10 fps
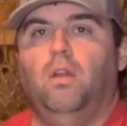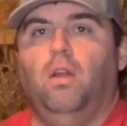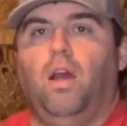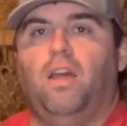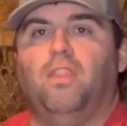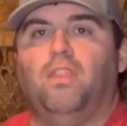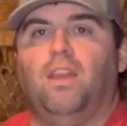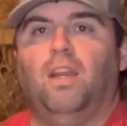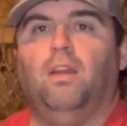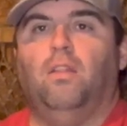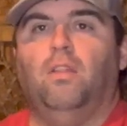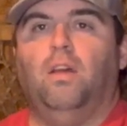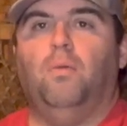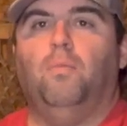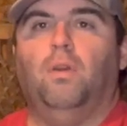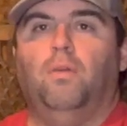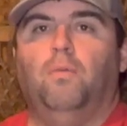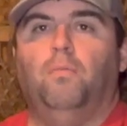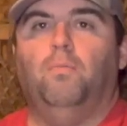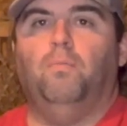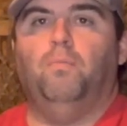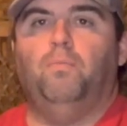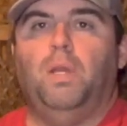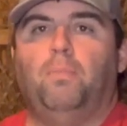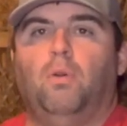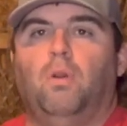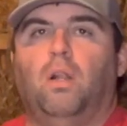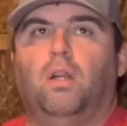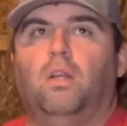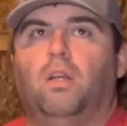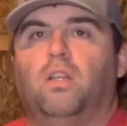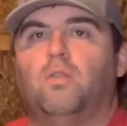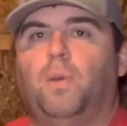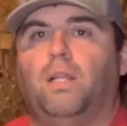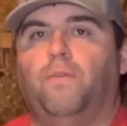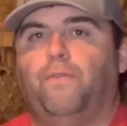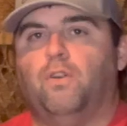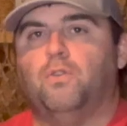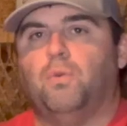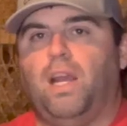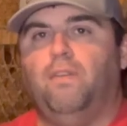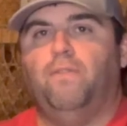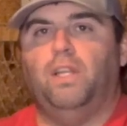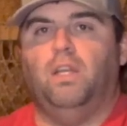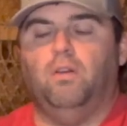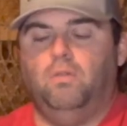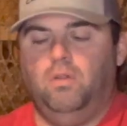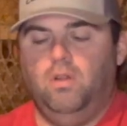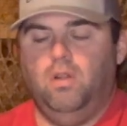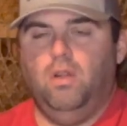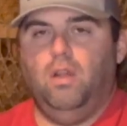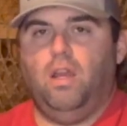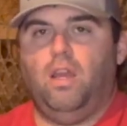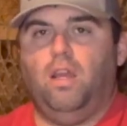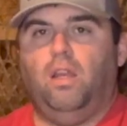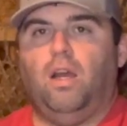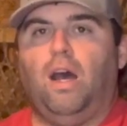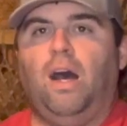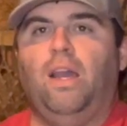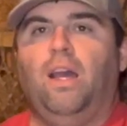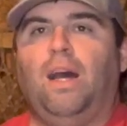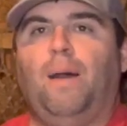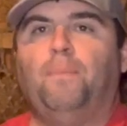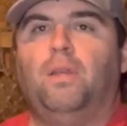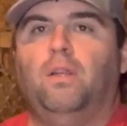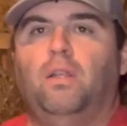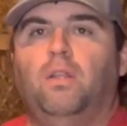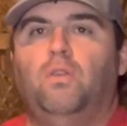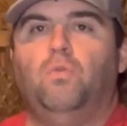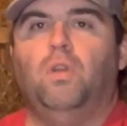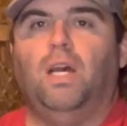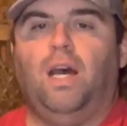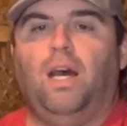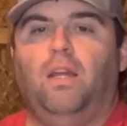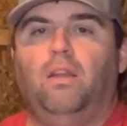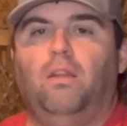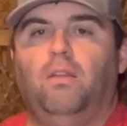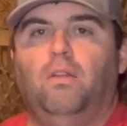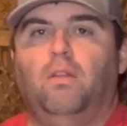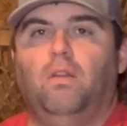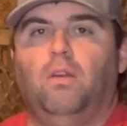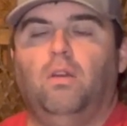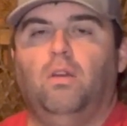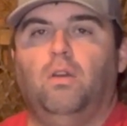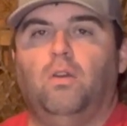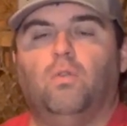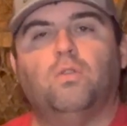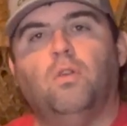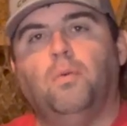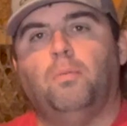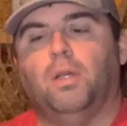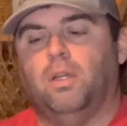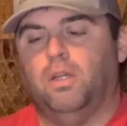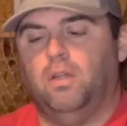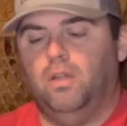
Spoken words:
I think that people are gonna expect the first ride video, and I opted to not go snowmobiling.